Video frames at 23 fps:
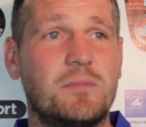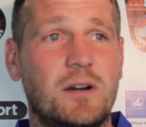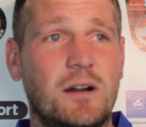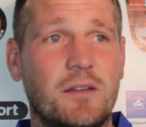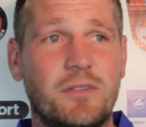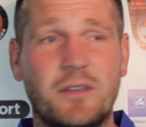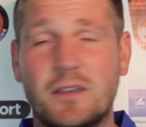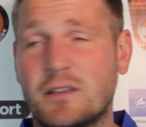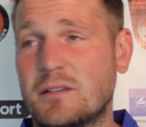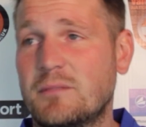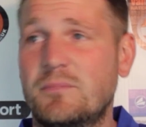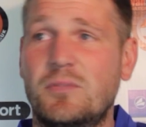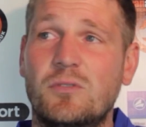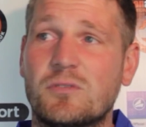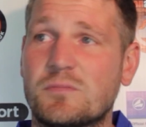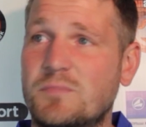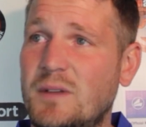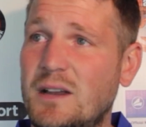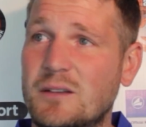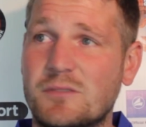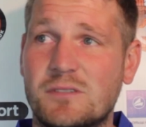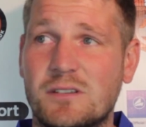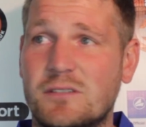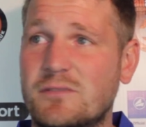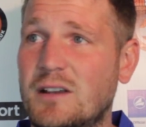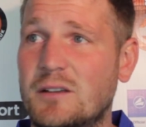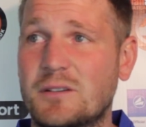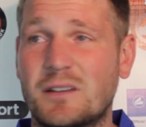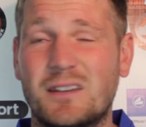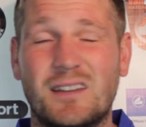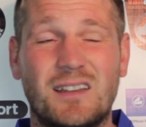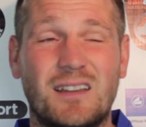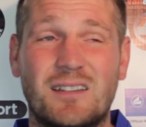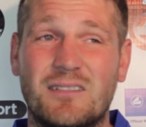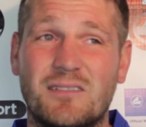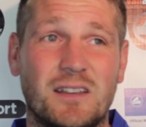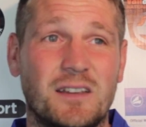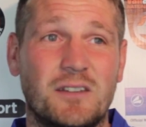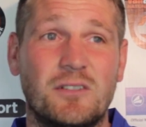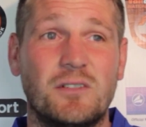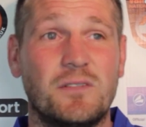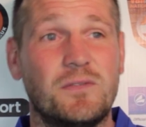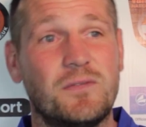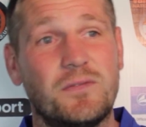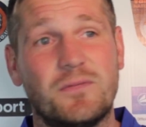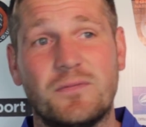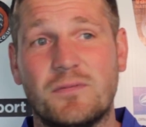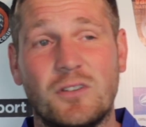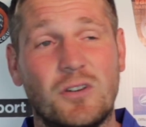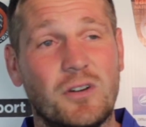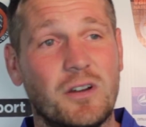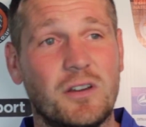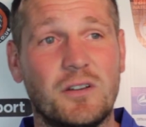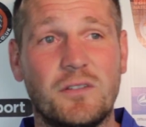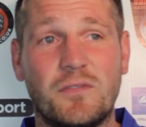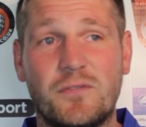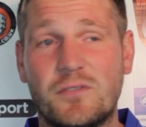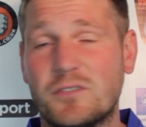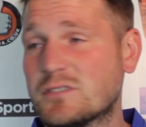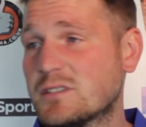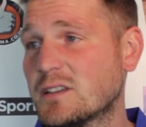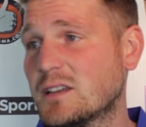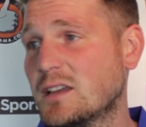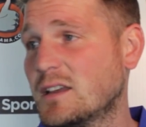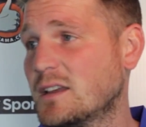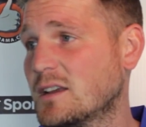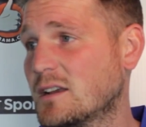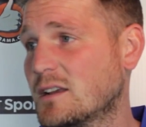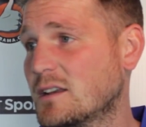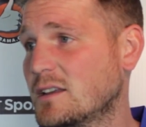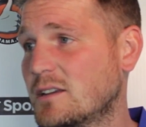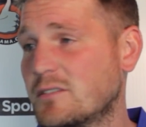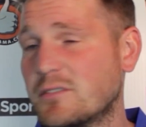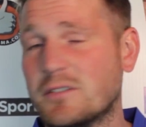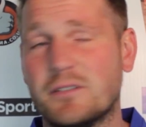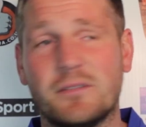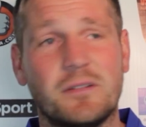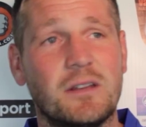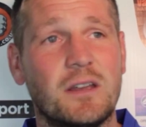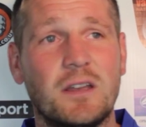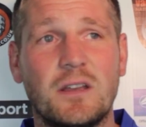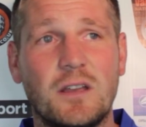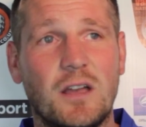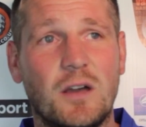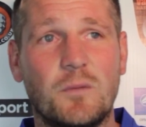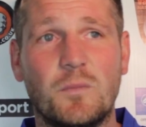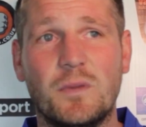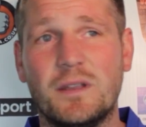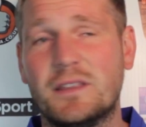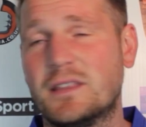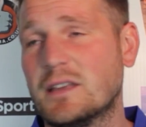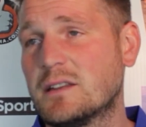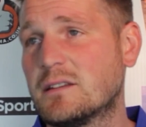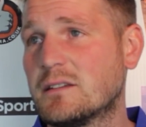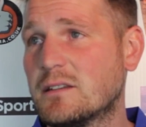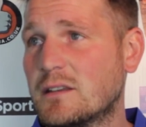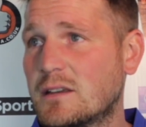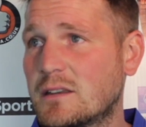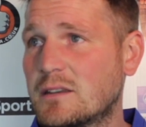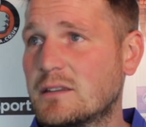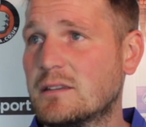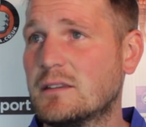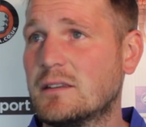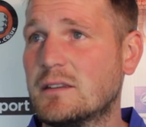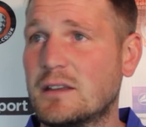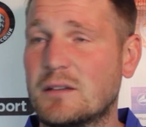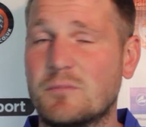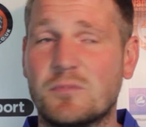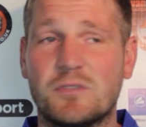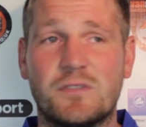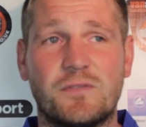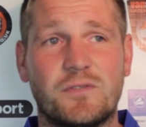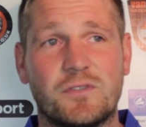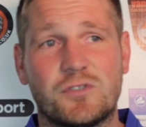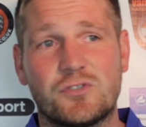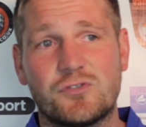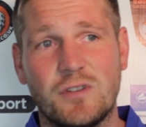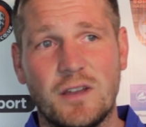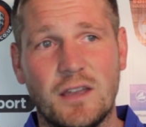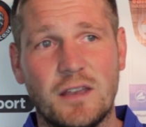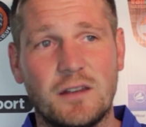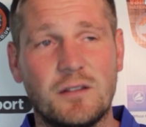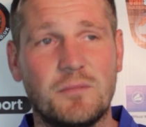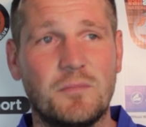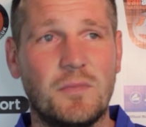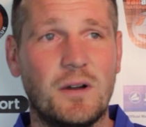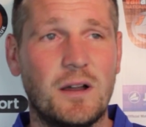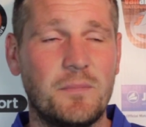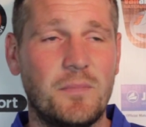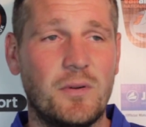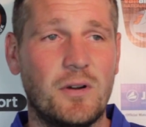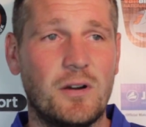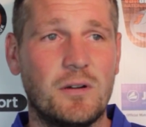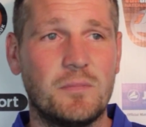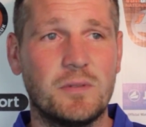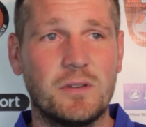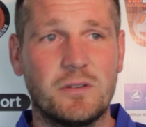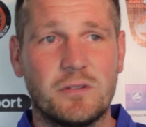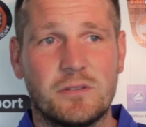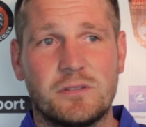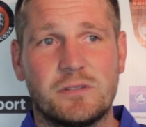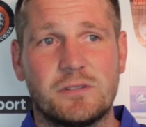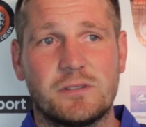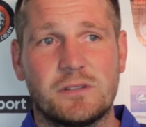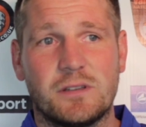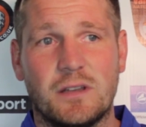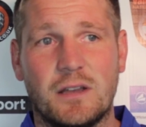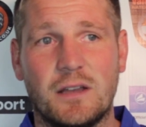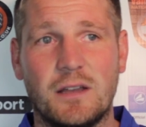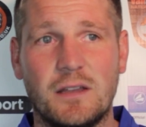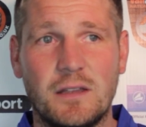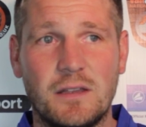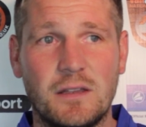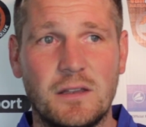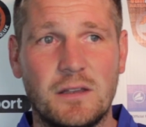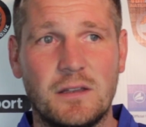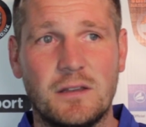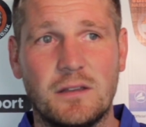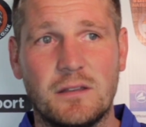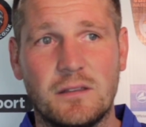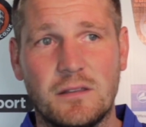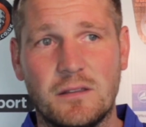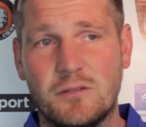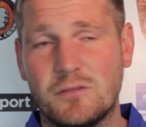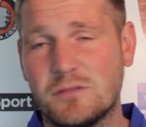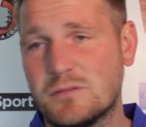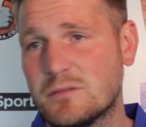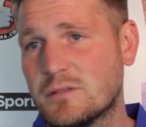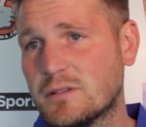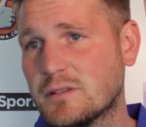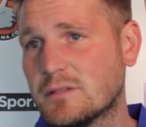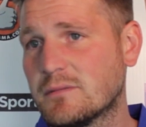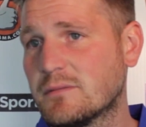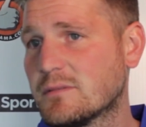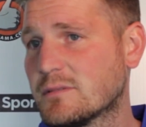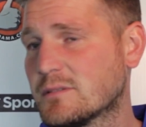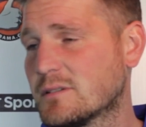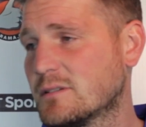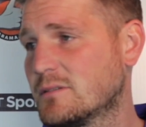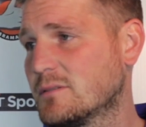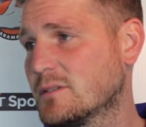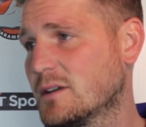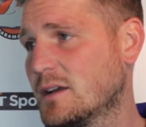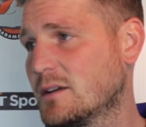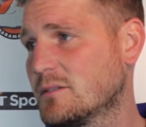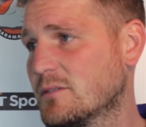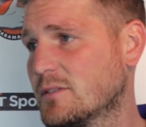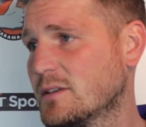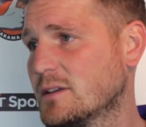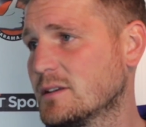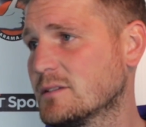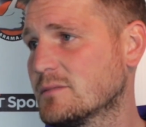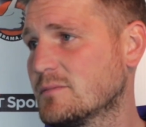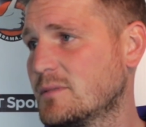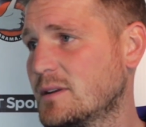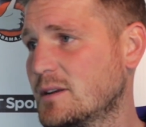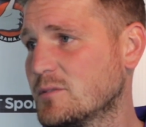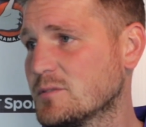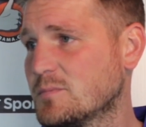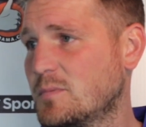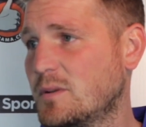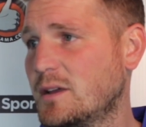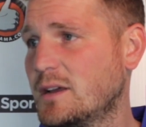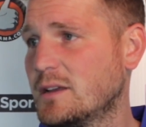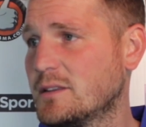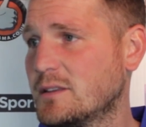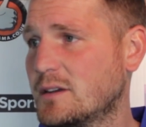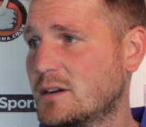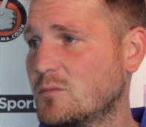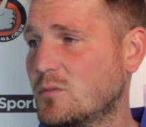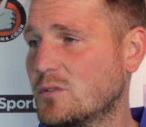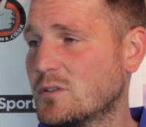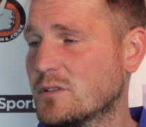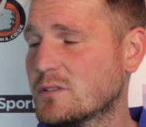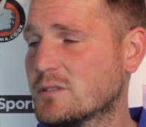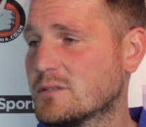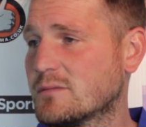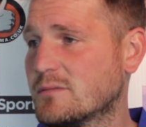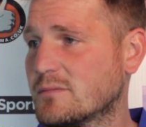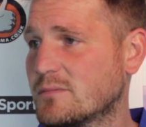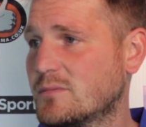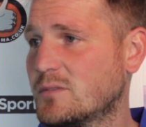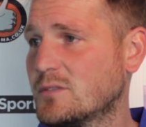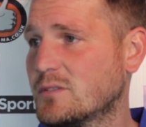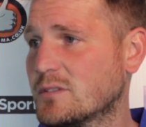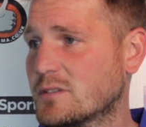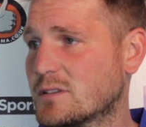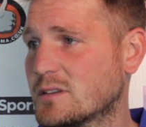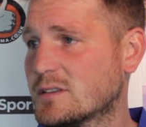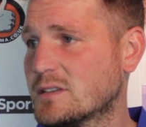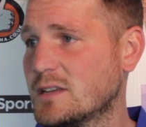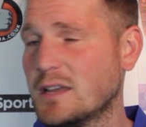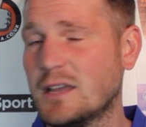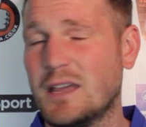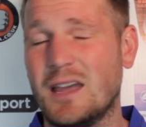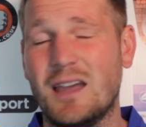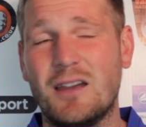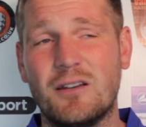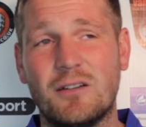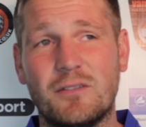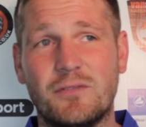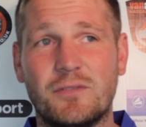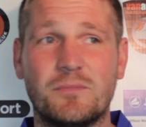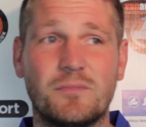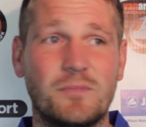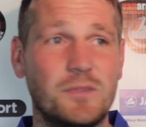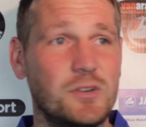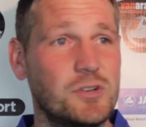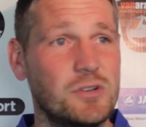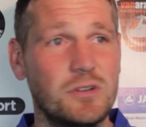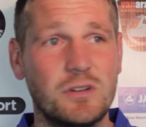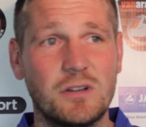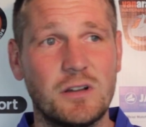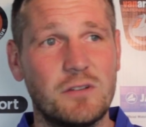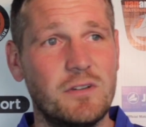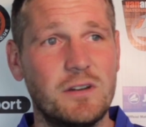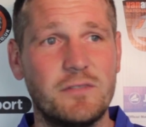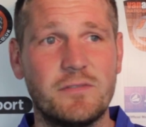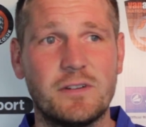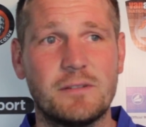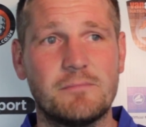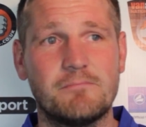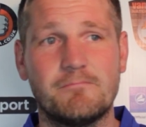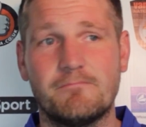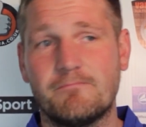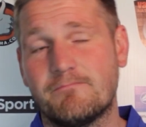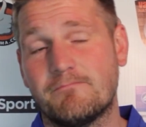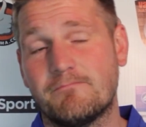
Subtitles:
but I think the ball's bouncing around in there long enough for us to get it clear, and we didn't, and that was frustrating on my part, because those are the sort of kind of things when I was playing that I wanted to take care of, and we should have got rid of it.